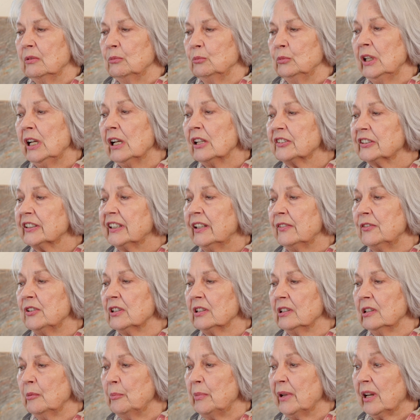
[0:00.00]
Well, to give you a
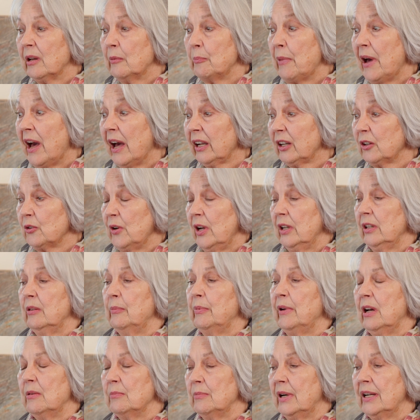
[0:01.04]
little bit of background
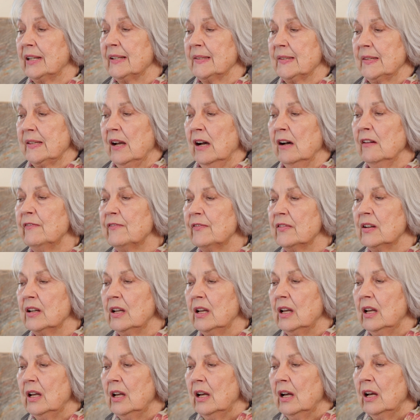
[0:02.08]
about myself,
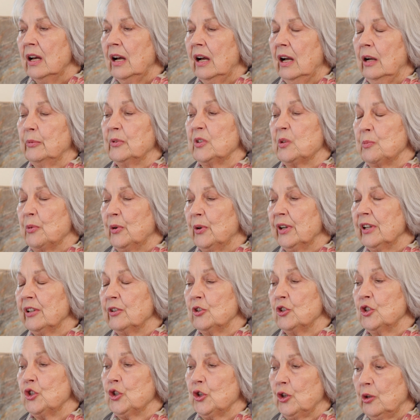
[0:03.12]
I was born
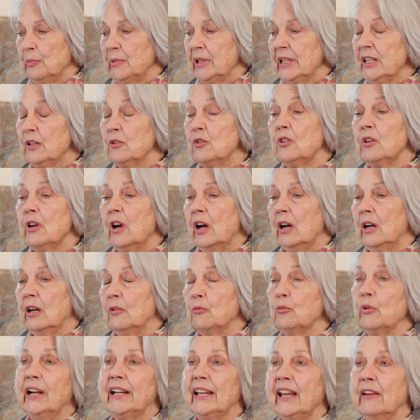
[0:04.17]
in Germany
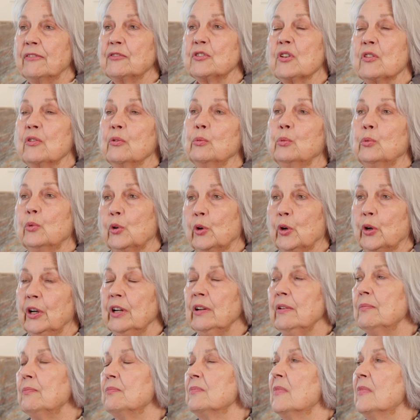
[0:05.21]
right after the war,